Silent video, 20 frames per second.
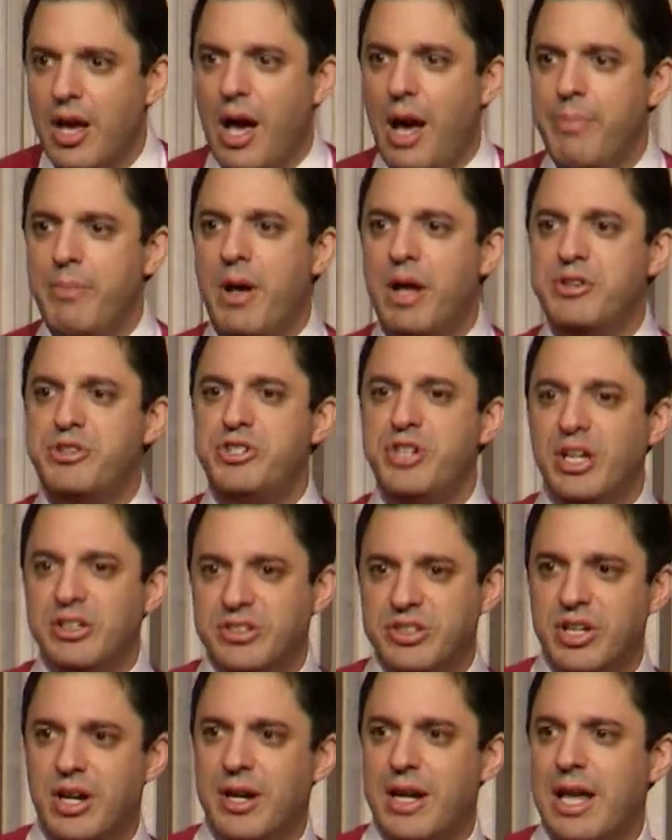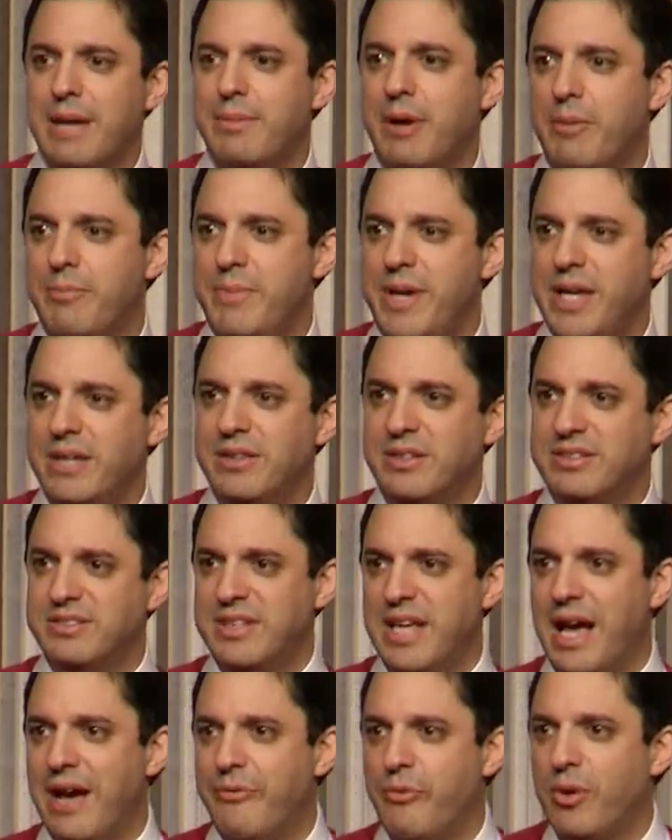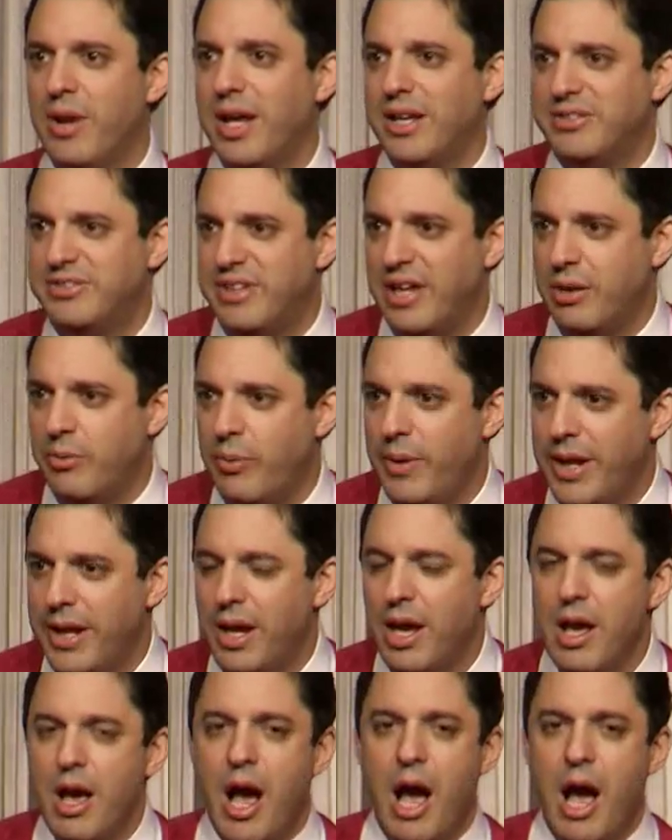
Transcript: I'm not just talking about me and the staff when I say we.